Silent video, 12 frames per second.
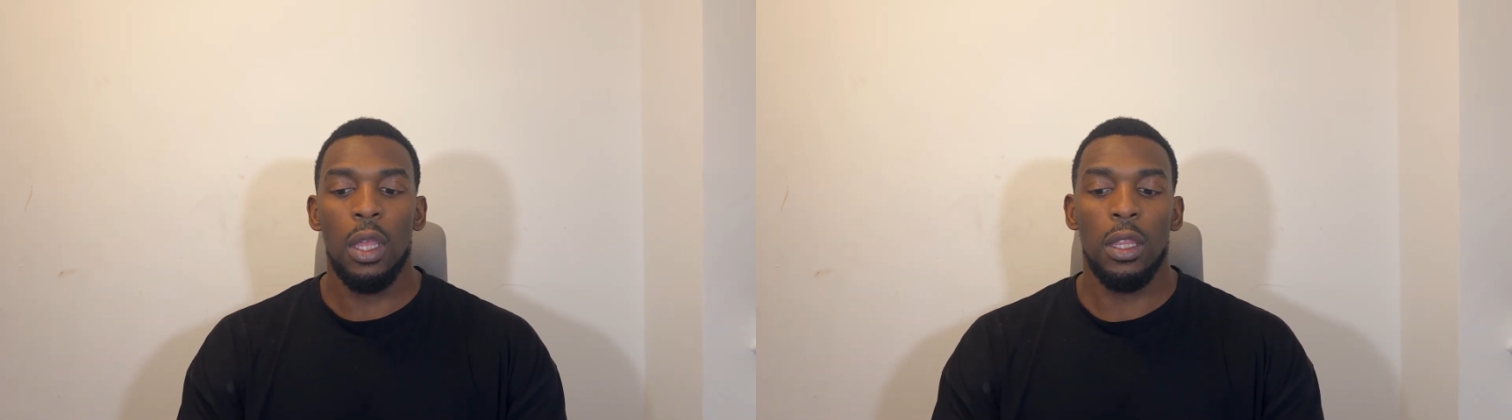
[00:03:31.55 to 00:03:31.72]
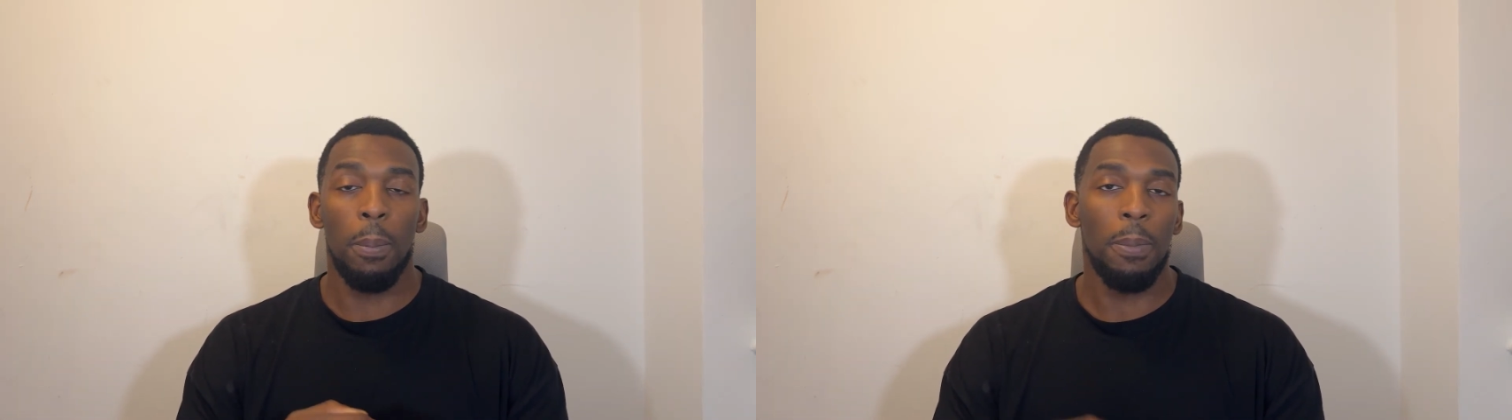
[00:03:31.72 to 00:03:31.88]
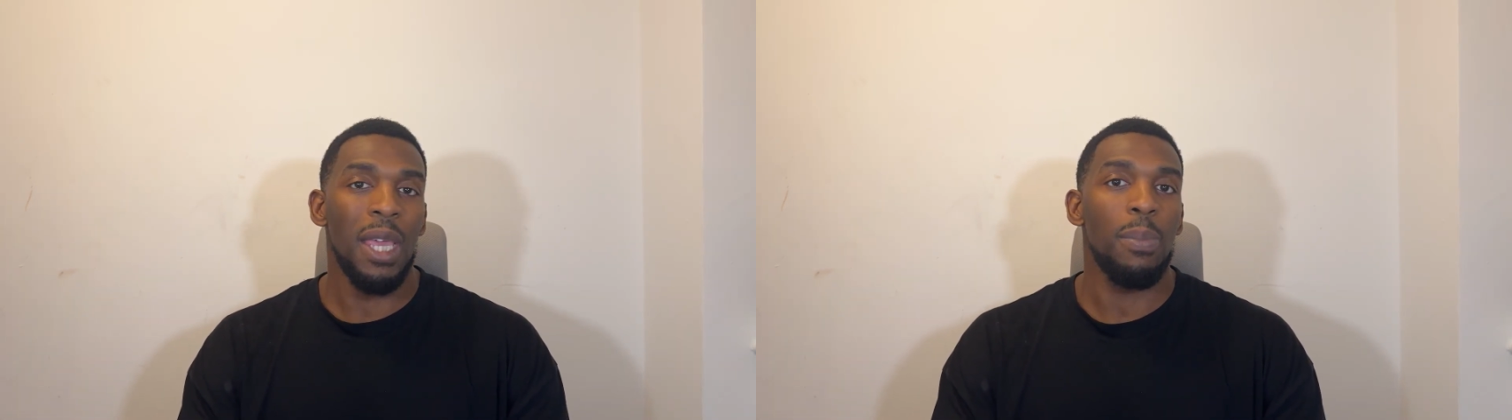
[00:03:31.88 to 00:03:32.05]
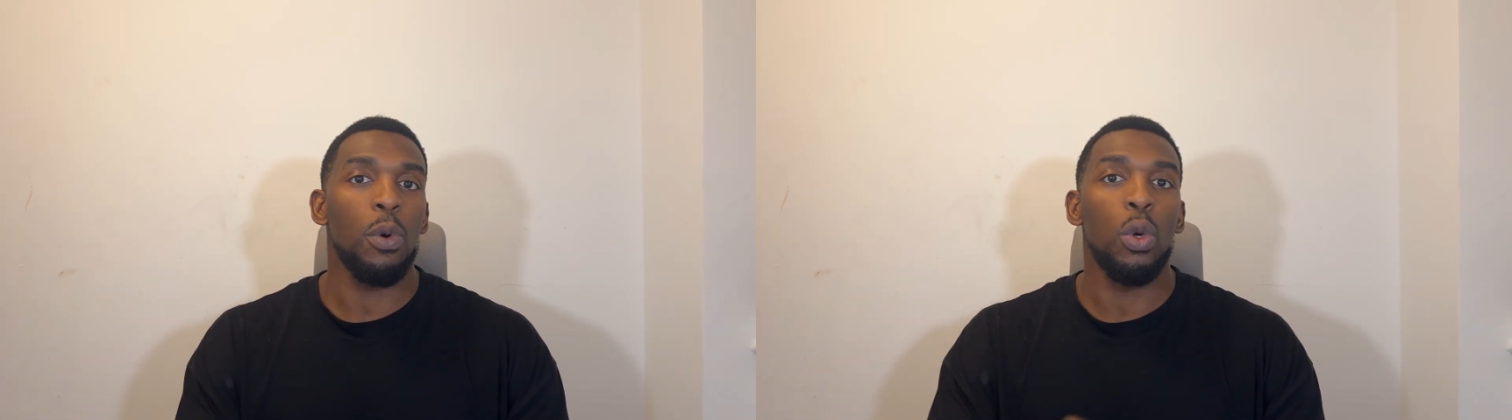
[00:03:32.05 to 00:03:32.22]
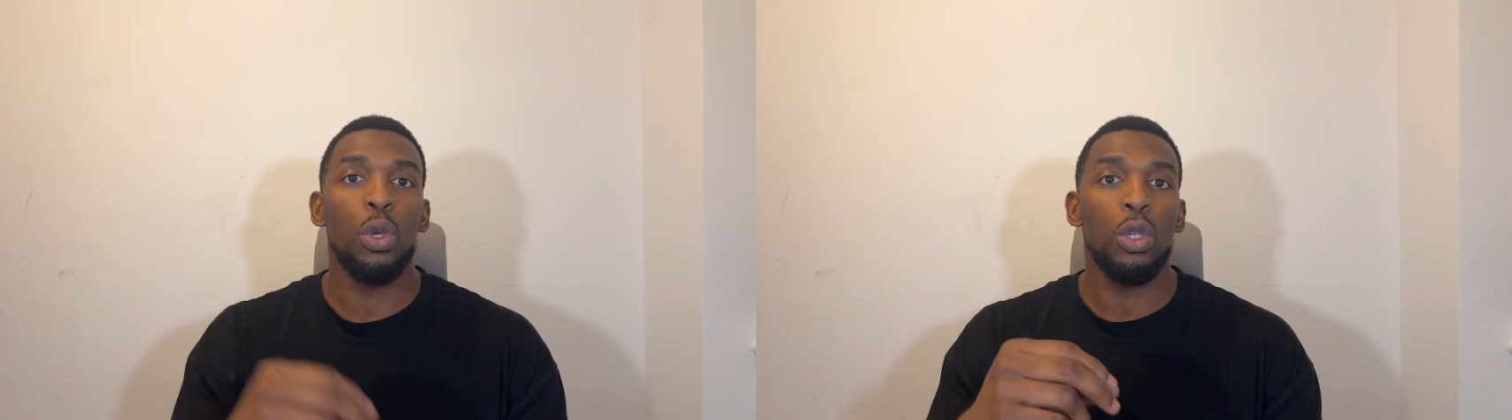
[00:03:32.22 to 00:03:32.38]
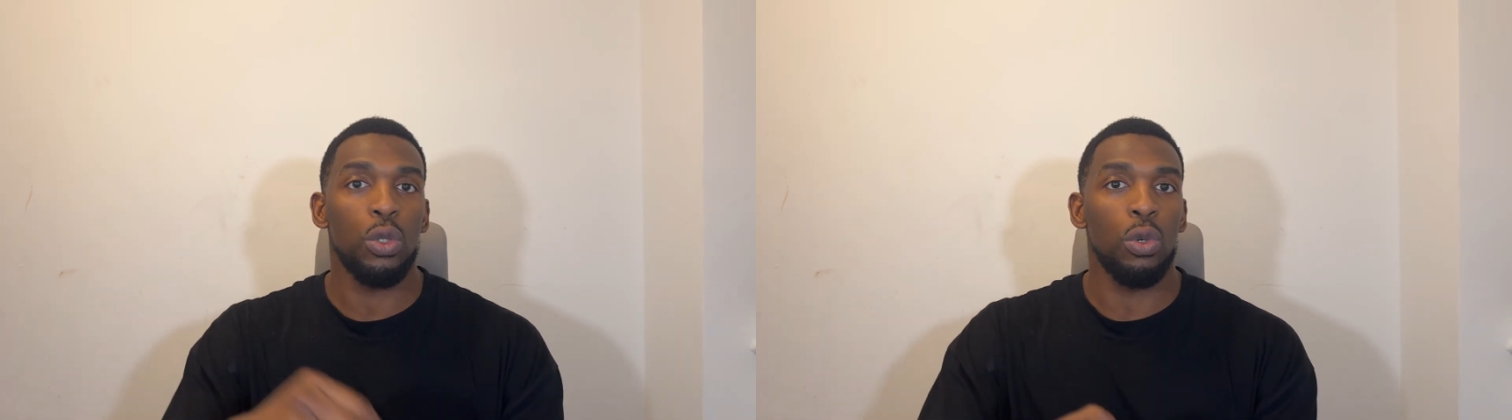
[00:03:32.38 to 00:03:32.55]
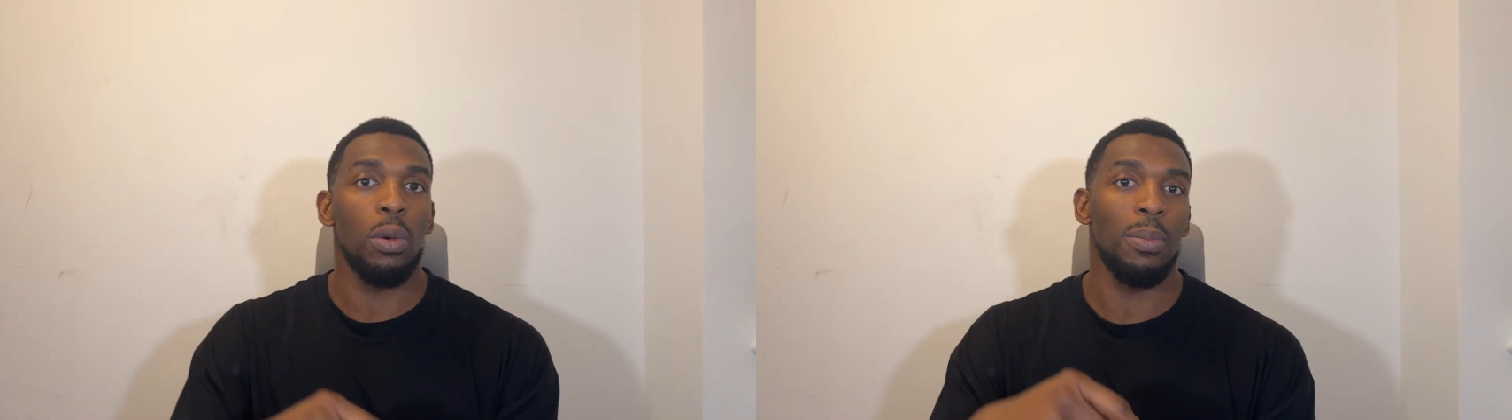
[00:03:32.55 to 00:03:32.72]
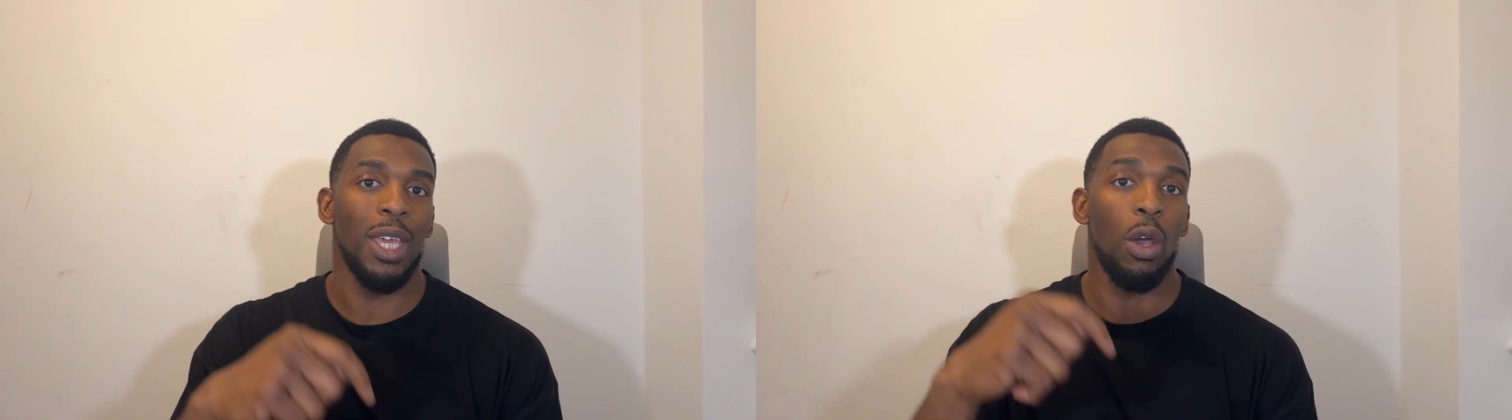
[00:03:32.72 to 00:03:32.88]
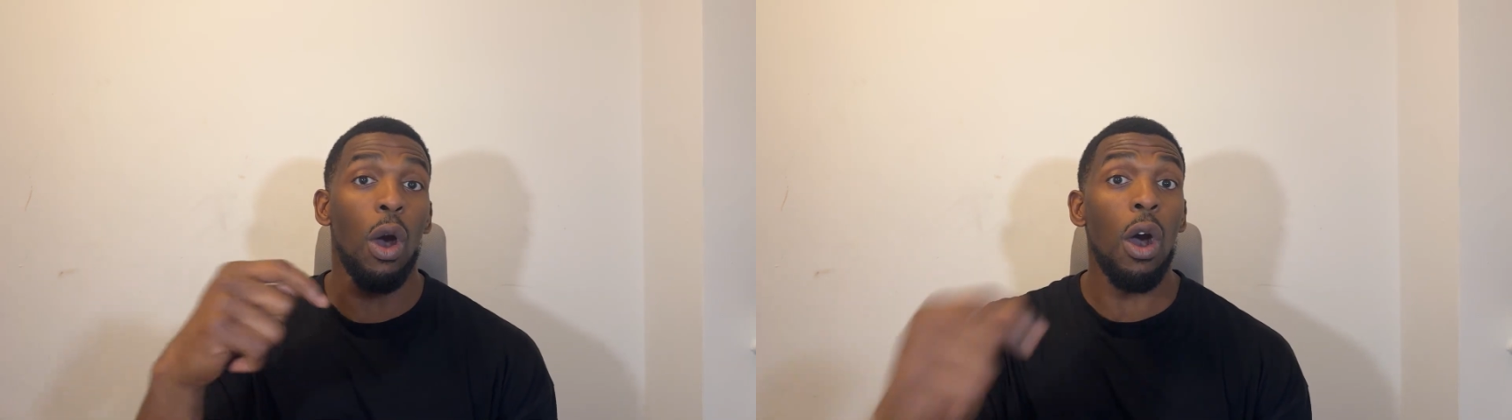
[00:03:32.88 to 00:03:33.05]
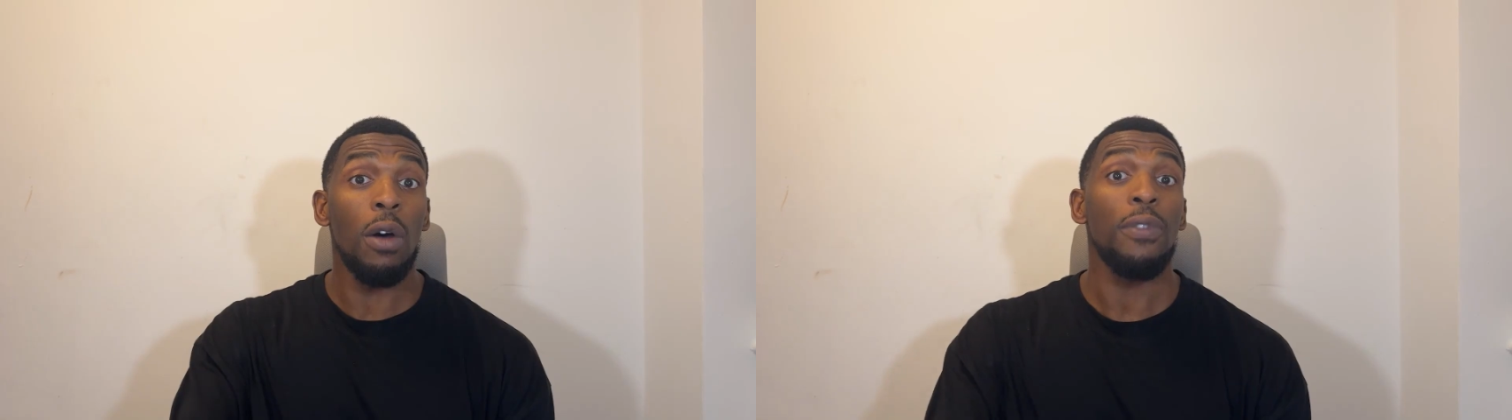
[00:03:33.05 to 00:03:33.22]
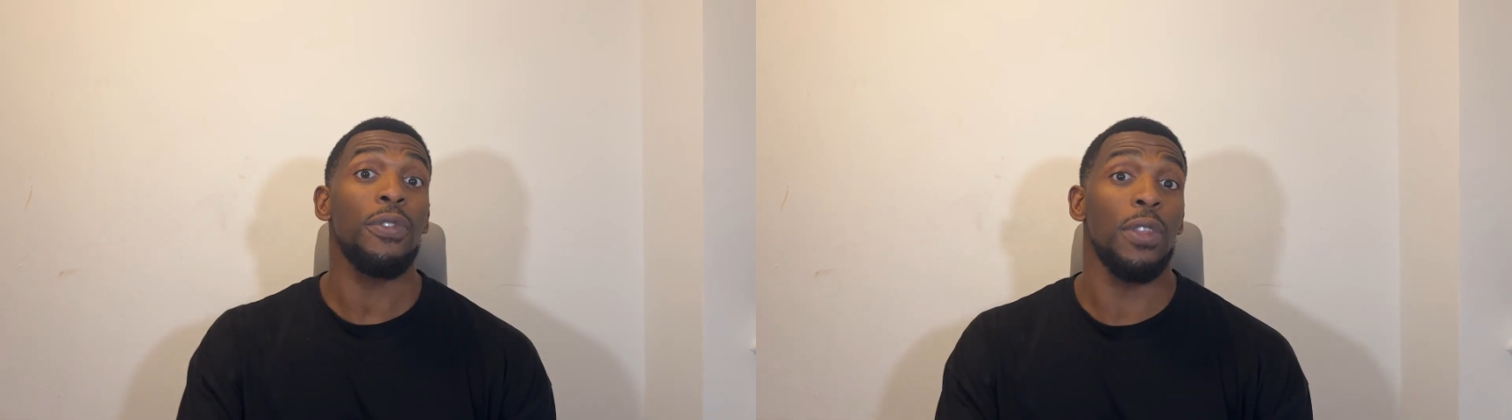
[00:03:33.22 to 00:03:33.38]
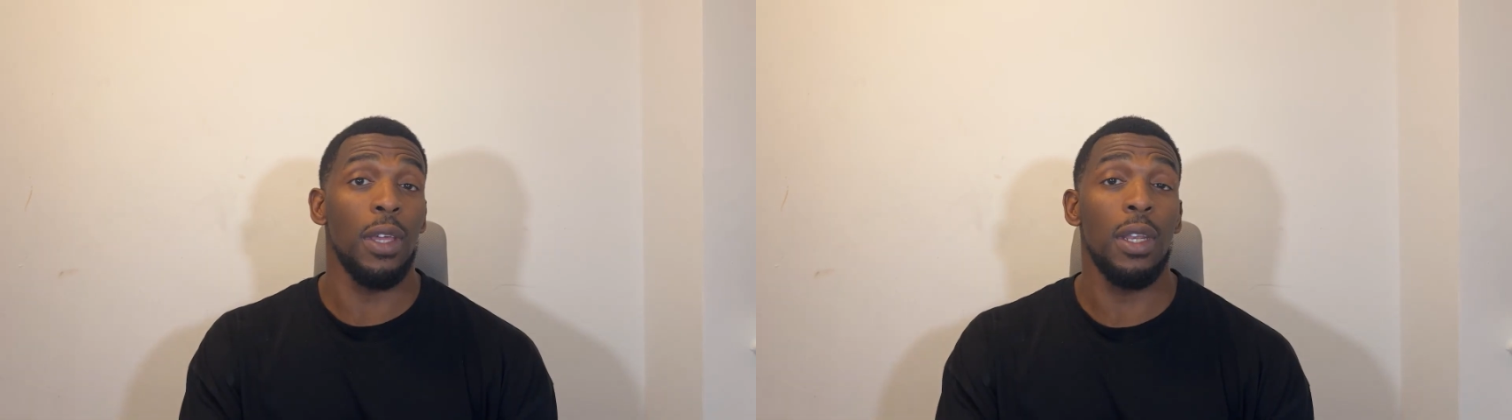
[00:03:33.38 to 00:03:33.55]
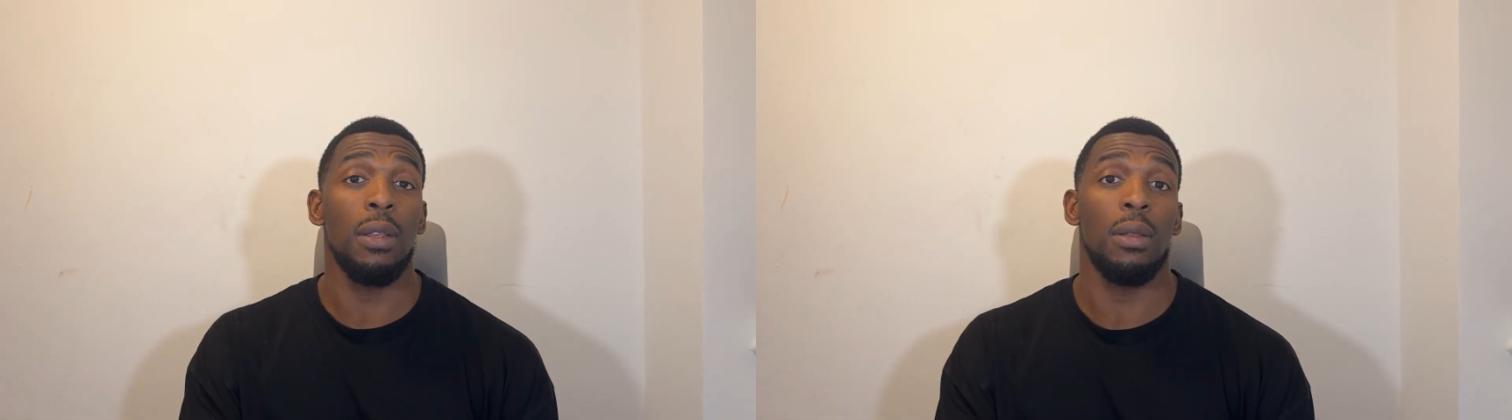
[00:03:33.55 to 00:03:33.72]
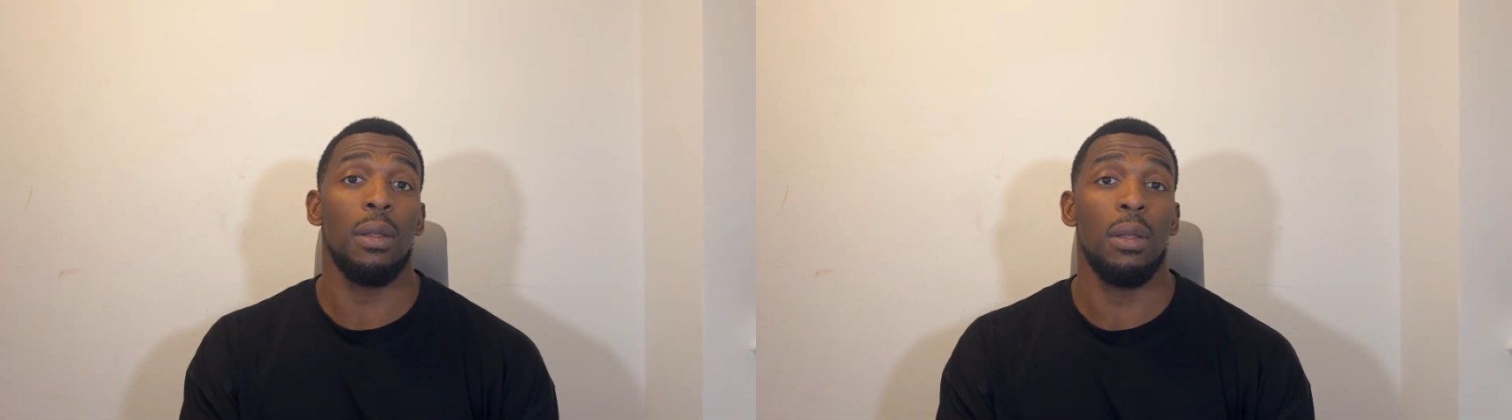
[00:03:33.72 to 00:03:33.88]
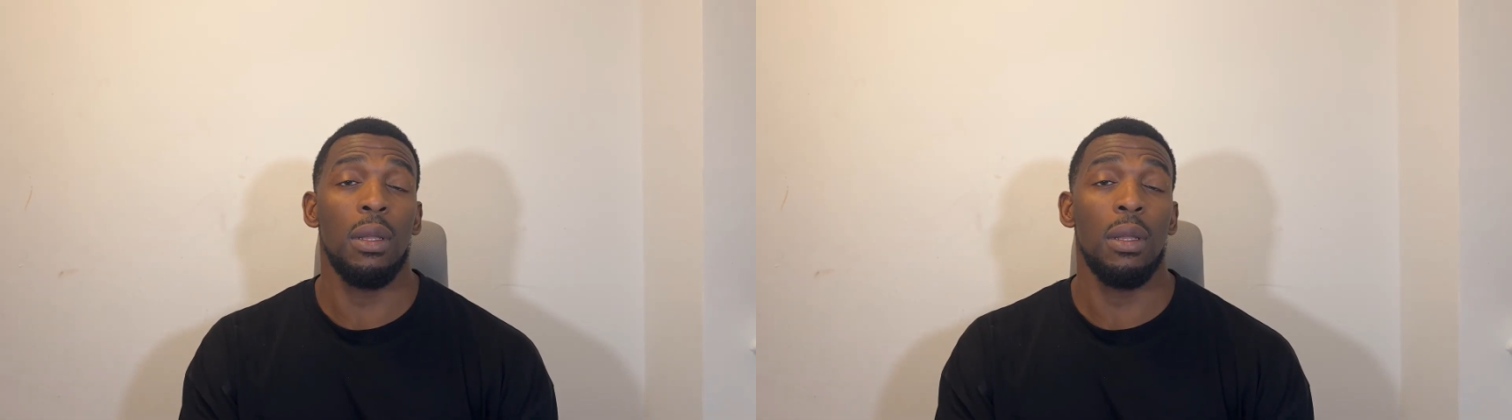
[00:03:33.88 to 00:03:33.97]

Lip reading: the people who saw me often